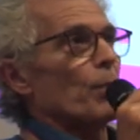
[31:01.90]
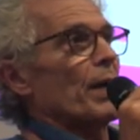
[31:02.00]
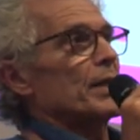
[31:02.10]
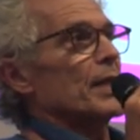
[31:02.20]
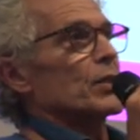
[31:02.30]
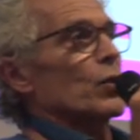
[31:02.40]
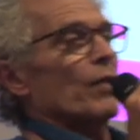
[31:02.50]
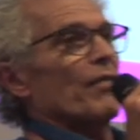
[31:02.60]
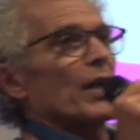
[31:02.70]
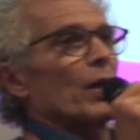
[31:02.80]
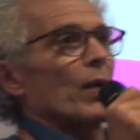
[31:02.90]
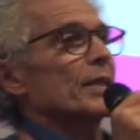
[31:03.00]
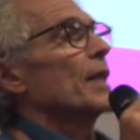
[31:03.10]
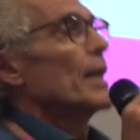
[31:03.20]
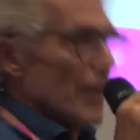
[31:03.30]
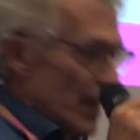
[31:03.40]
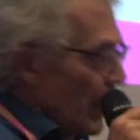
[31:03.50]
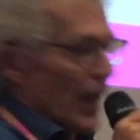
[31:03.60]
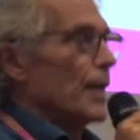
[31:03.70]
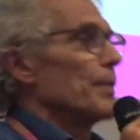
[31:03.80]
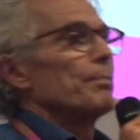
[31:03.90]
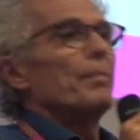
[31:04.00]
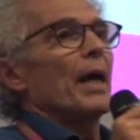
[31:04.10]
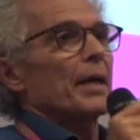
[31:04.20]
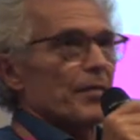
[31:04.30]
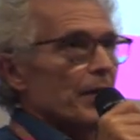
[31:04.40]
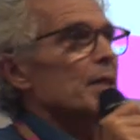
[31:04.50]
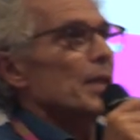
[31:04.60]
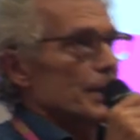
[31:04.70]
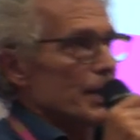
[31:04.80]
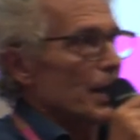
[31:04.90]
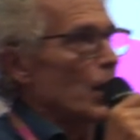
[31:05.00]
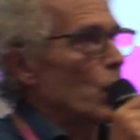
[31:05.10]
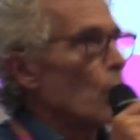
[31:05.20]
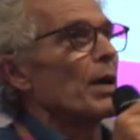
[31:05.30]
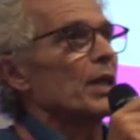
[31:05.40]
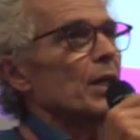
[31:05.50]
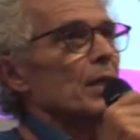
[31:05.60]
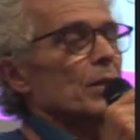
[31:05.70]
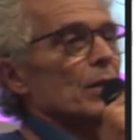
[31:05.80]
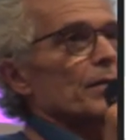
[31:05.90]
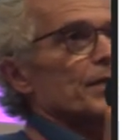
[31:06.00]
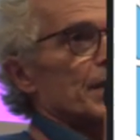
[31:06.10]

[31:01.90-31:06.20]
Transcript: globalization of ayahuasca and back there is the globalization of